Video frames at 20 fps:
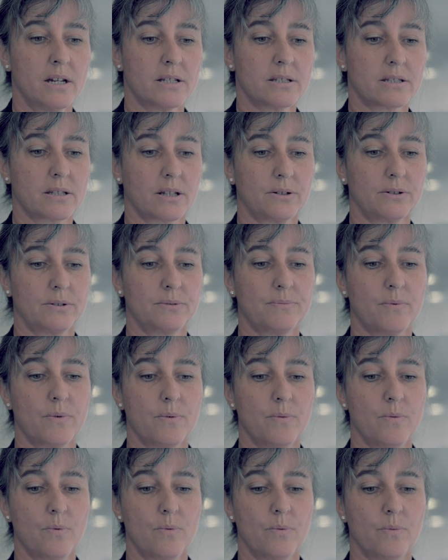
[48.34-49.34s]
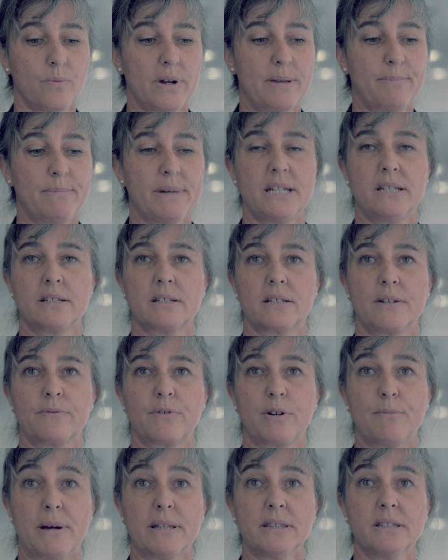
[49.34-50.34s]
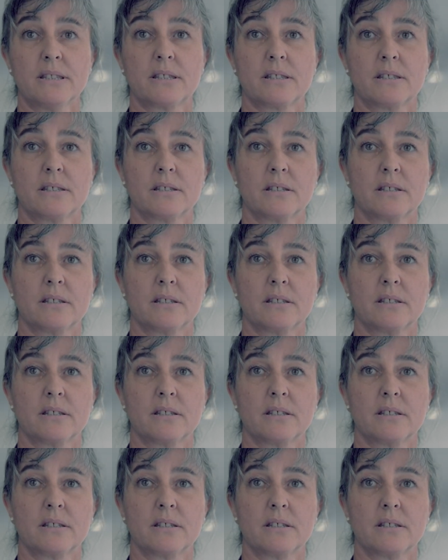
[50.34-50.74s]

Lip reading: So we meet every month